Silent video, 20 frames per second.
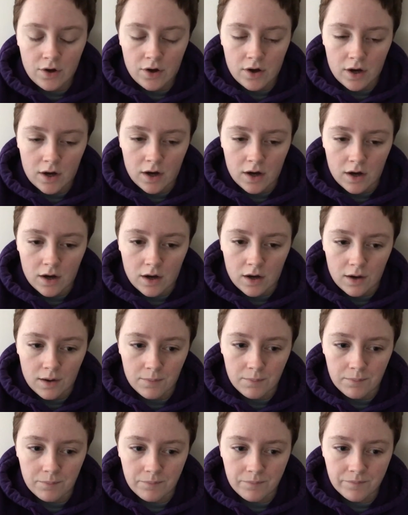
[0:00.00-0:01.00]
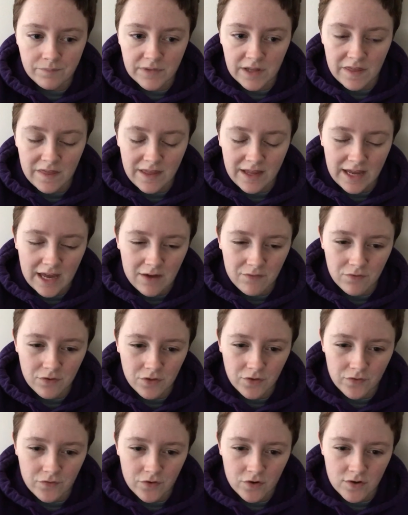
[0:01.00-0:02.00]
I think after
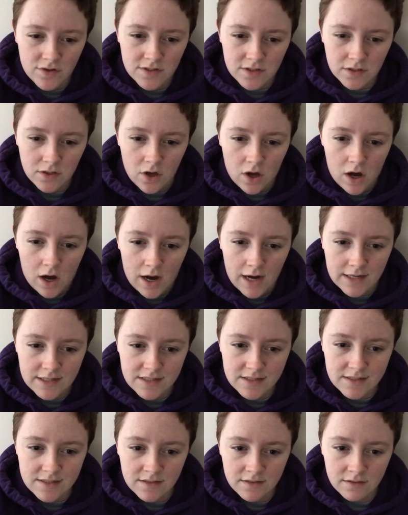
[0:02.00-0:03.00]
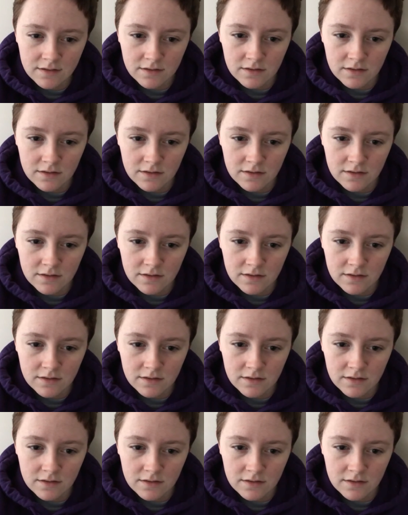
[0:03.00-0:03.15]
the first loss,